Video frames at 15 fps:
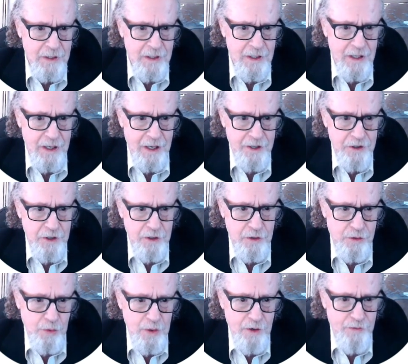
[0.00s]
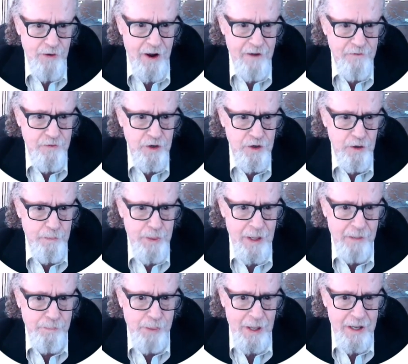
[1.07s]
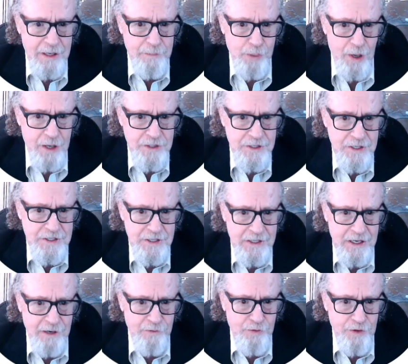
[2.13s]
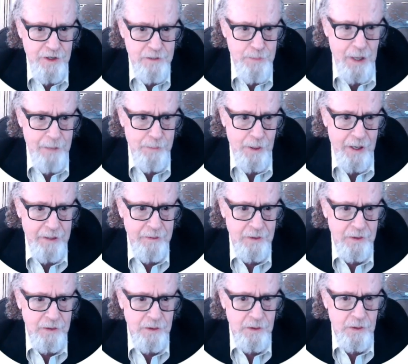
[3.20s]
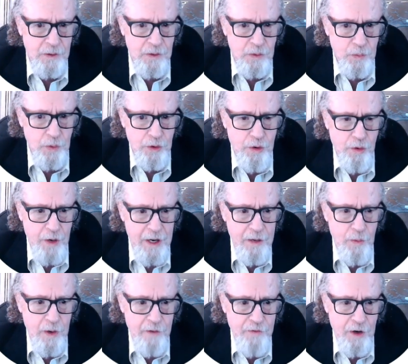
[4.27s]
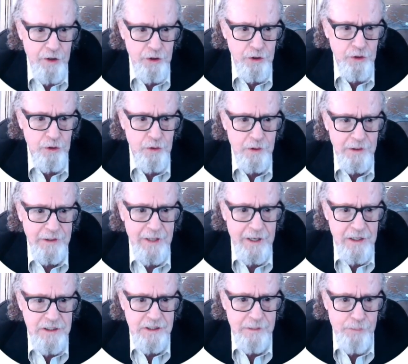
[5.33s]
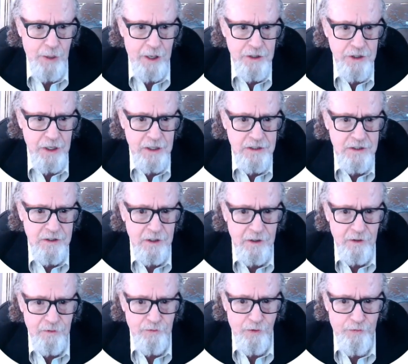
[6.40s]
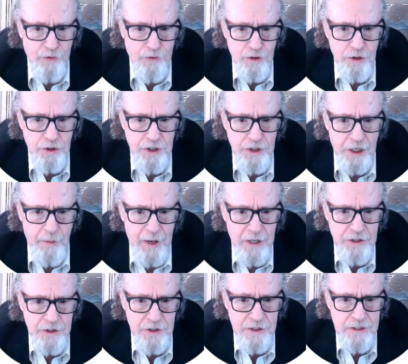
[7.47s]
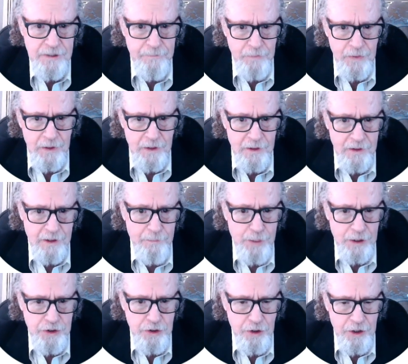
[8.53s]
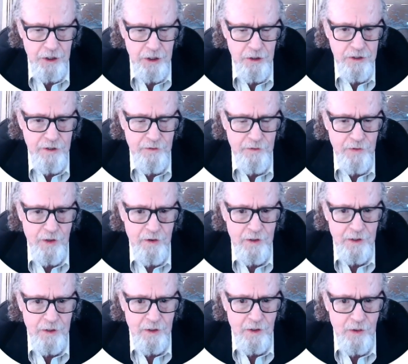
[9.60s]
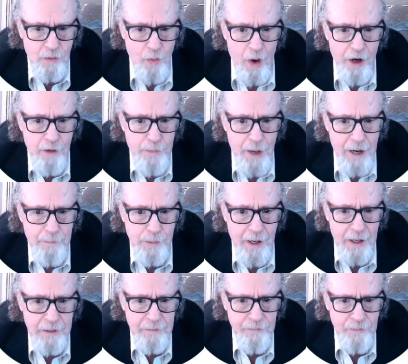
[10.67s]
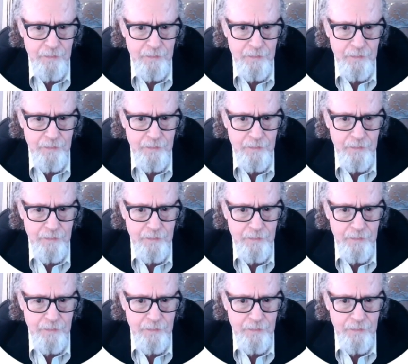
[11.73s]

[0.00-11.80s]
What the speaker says: The 3 to 5 year planning process, again for this pipeline, will create one of our new legacy projects for future generations. The picture here is of a water pipeline.